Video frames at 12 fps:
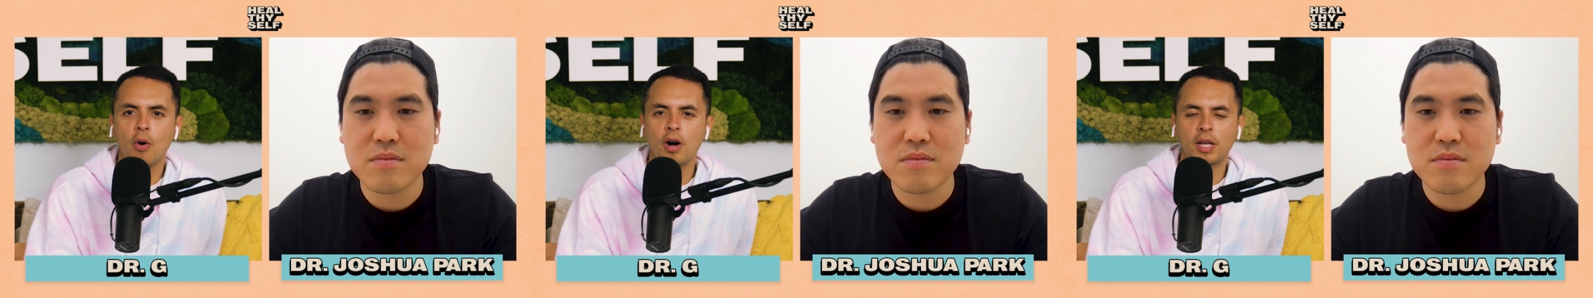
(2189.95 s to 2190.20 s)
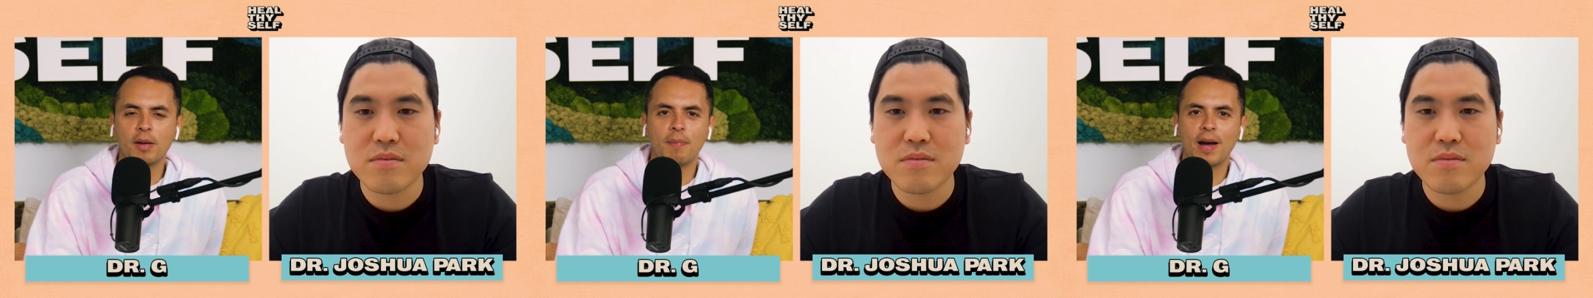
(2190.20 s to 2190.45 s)

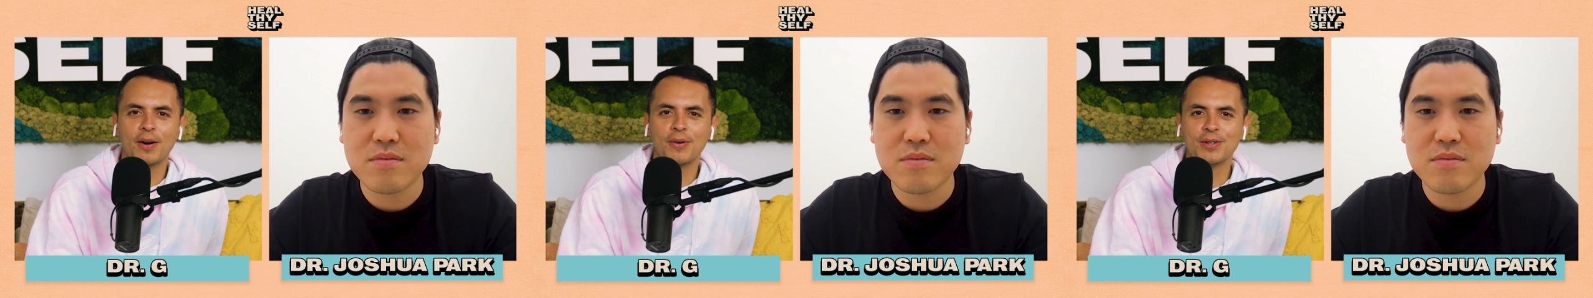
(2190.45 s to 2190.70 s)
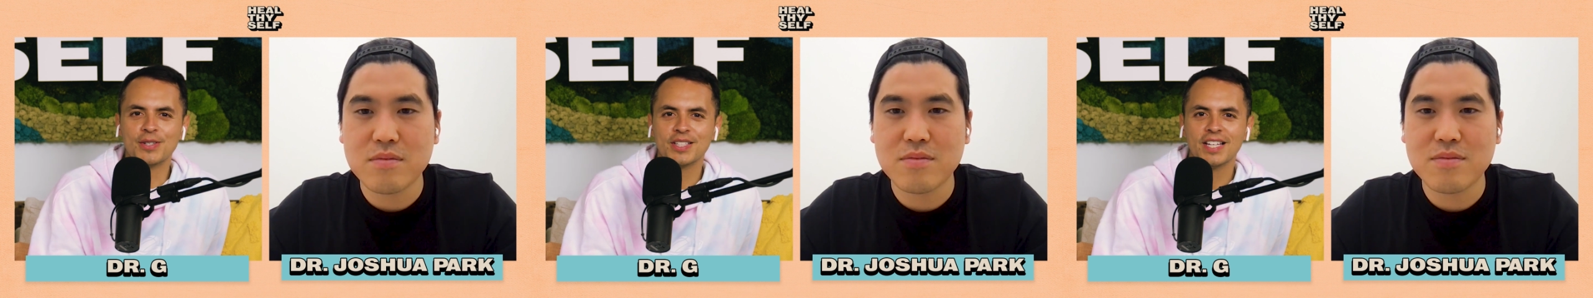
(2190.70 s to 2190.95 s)
Speaker 1: walking
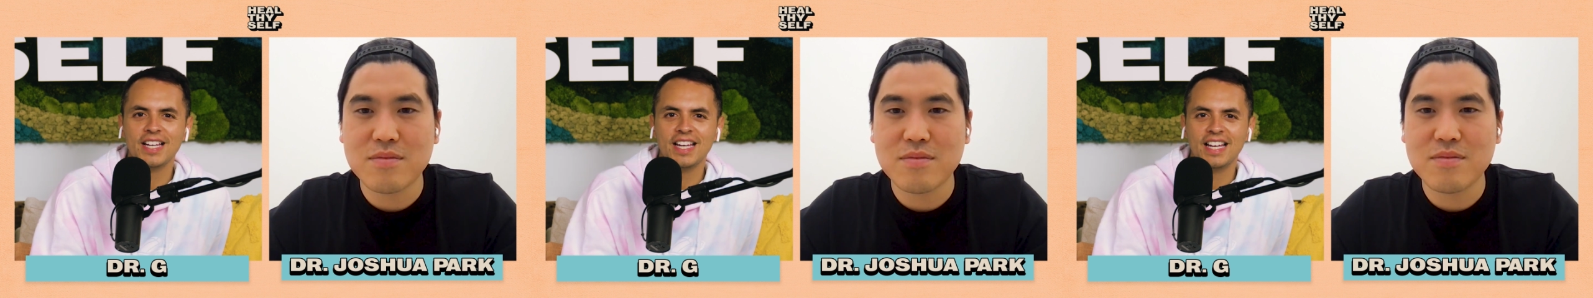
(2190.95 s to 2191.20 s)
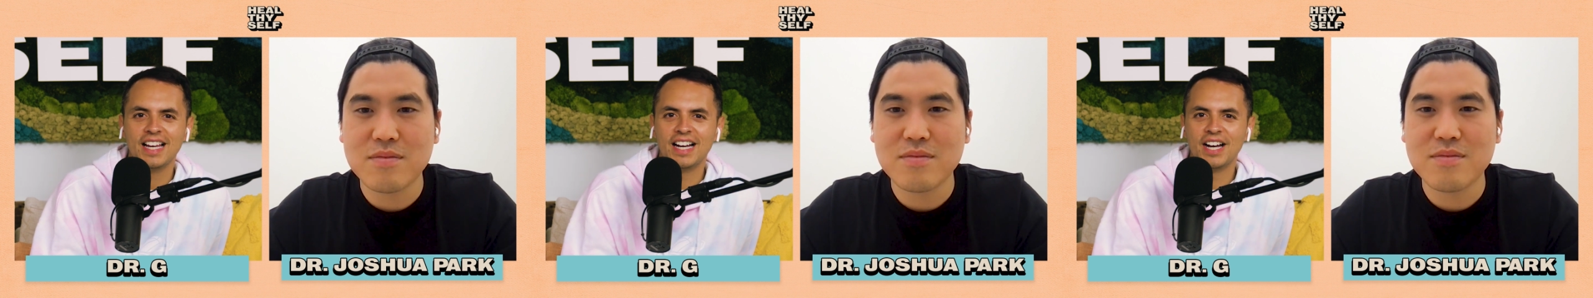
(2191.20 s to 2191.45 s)
backwards,
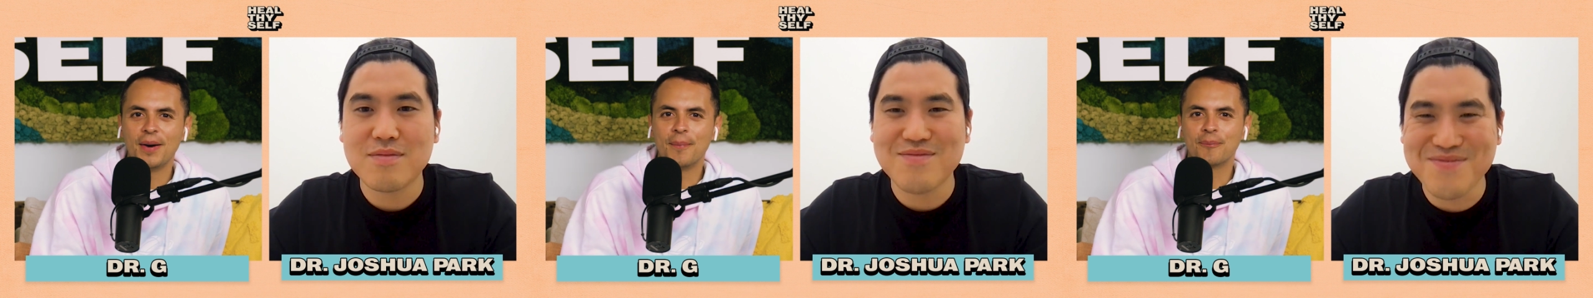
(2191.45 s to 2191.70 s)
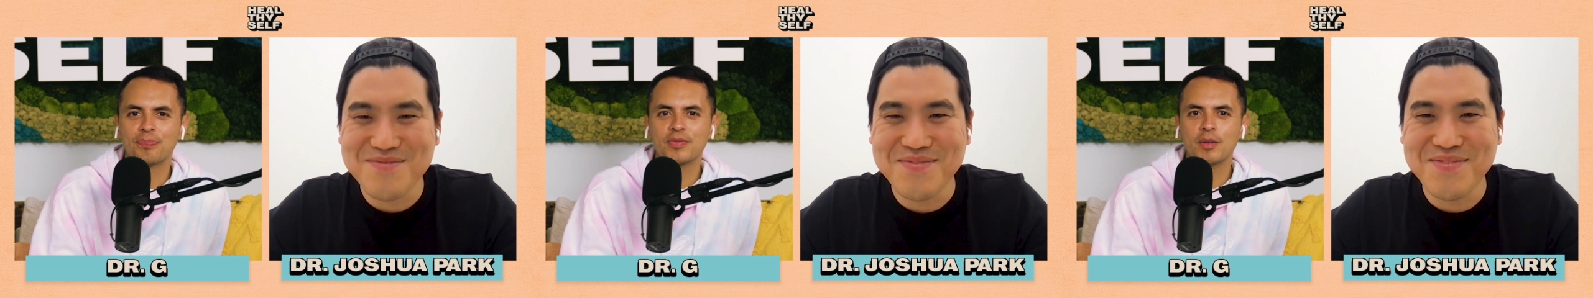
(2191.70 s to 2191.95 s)
um,
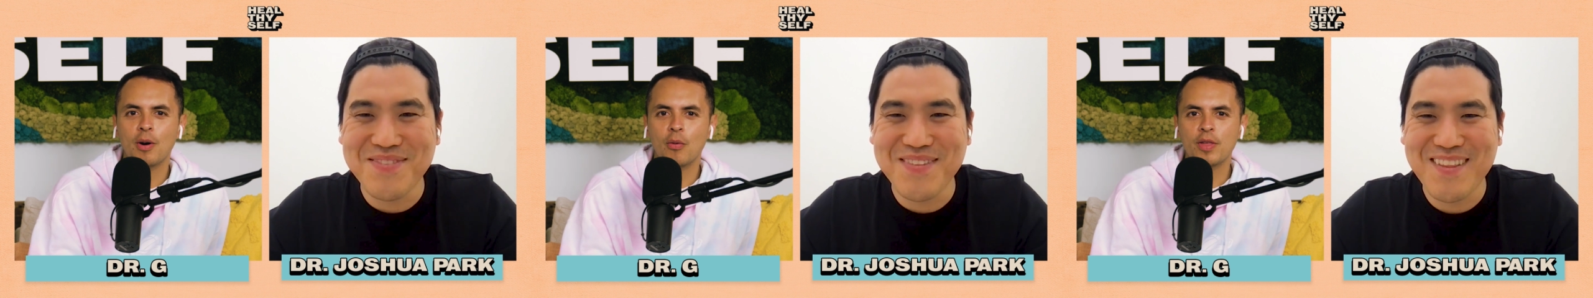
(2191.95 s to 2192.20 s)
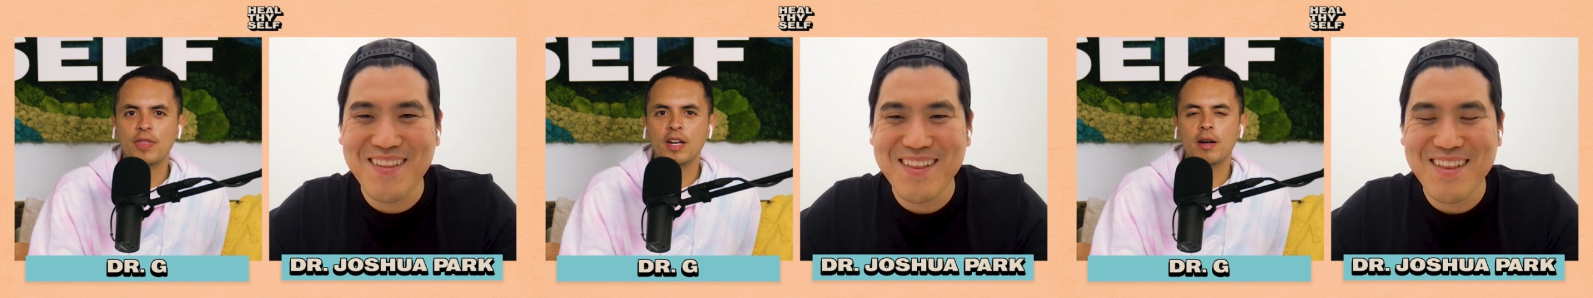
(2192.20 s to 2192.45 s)
hmm. but we
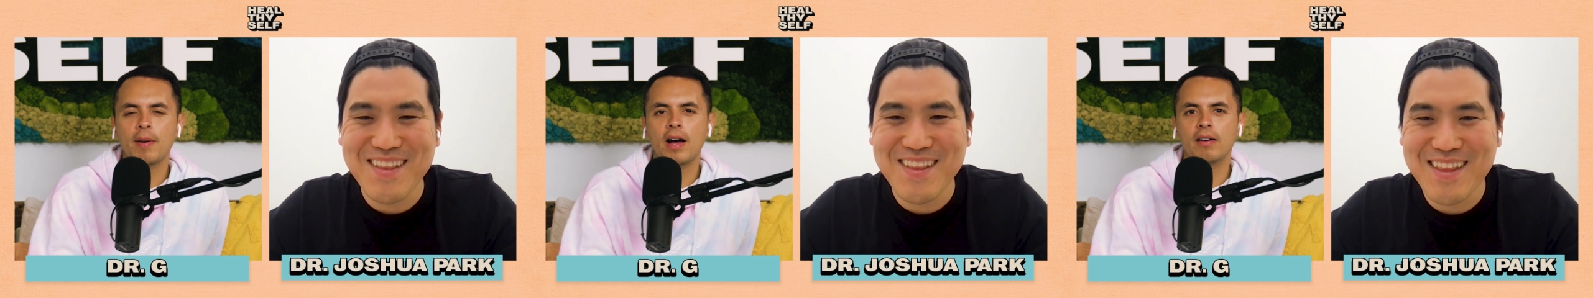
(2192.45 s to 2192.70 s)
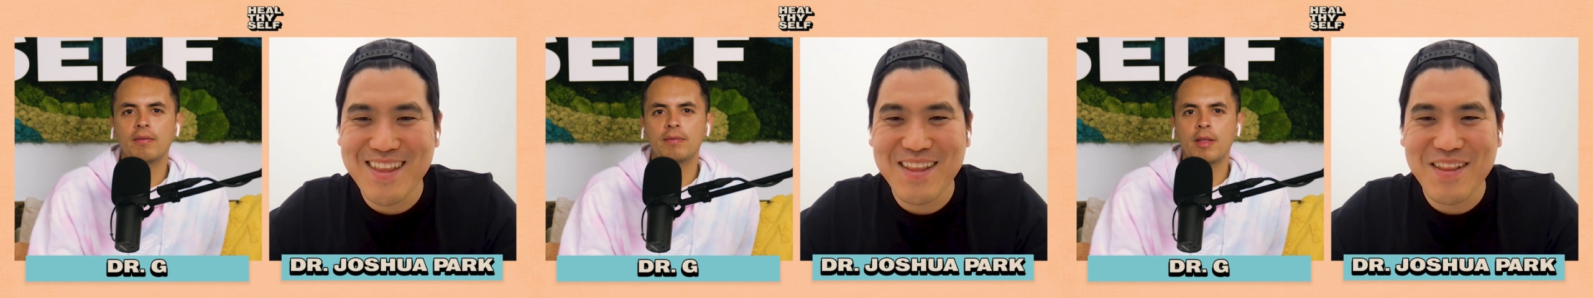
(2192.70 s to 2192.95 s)
think
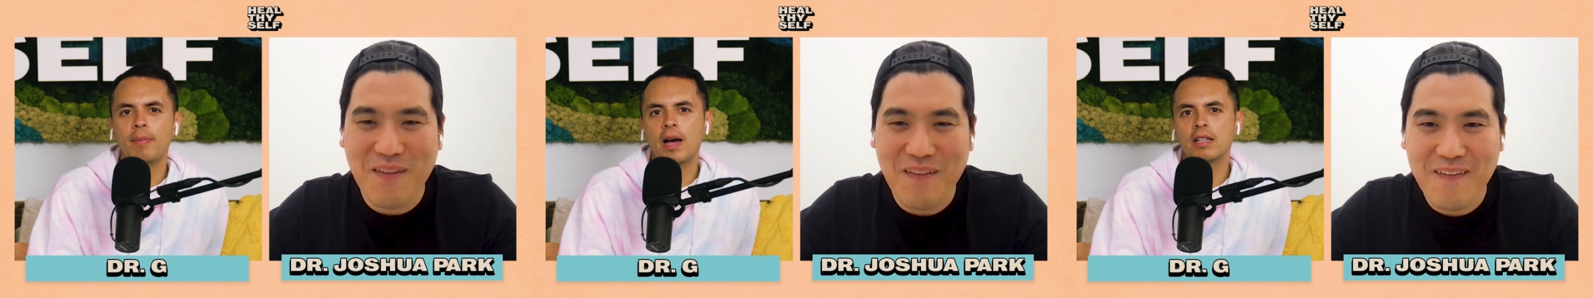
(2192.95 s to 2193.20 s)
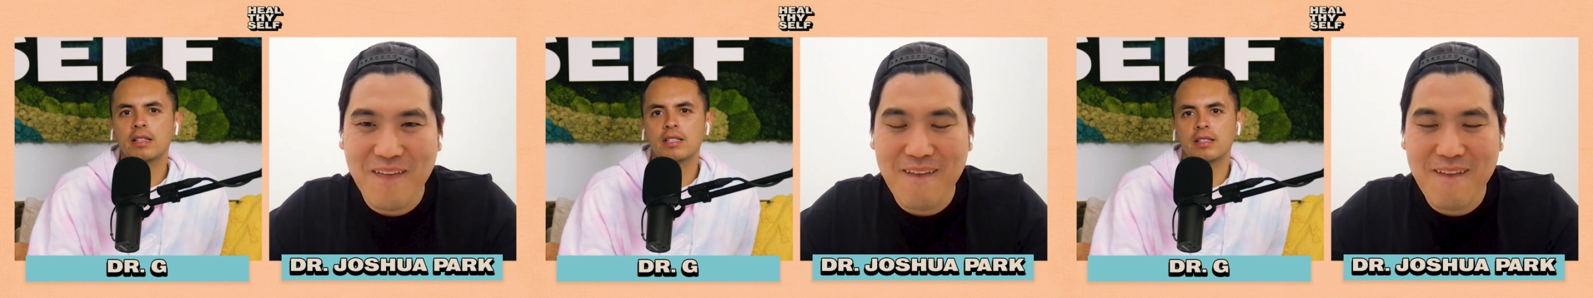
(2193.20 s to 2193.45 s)
about the
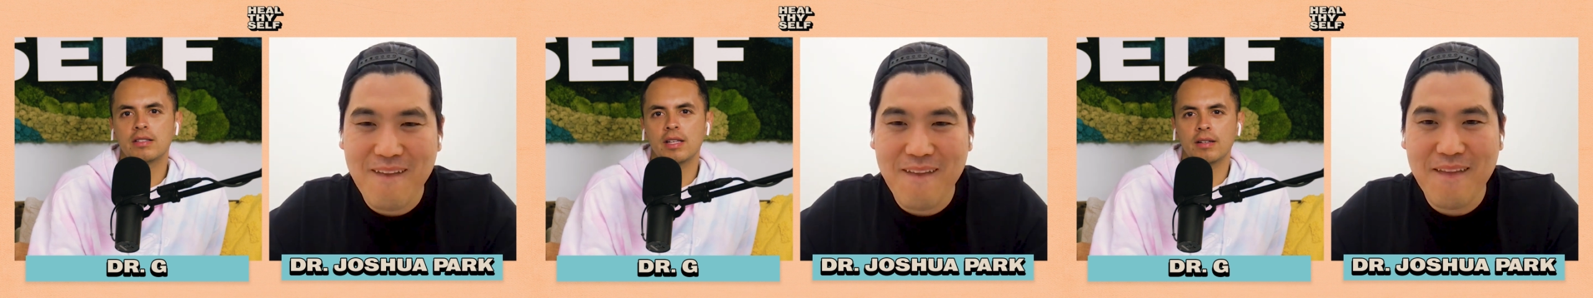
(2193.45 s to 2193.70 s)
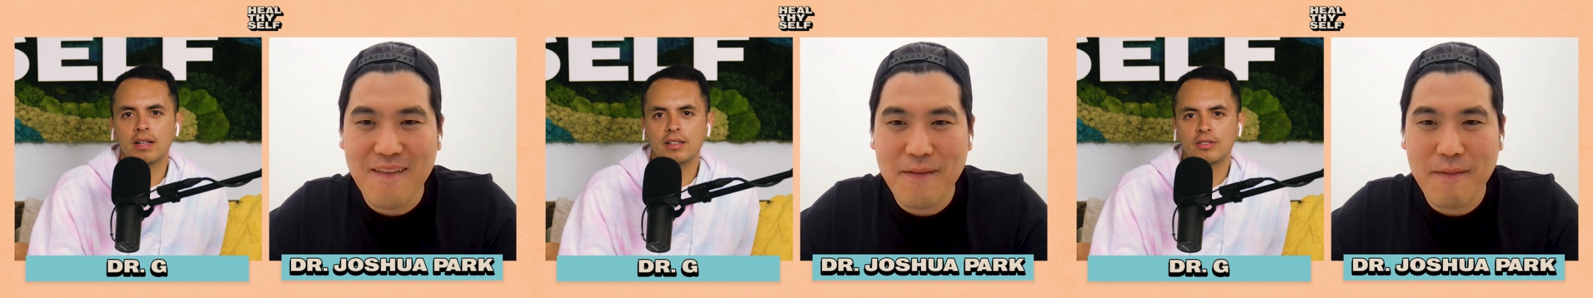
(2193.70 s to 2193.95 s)
balance. It,
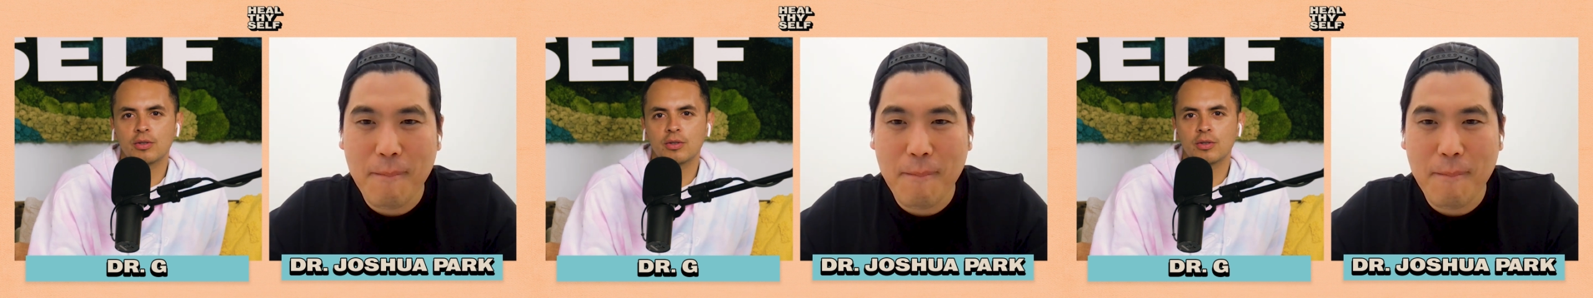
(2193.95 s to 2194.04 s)
it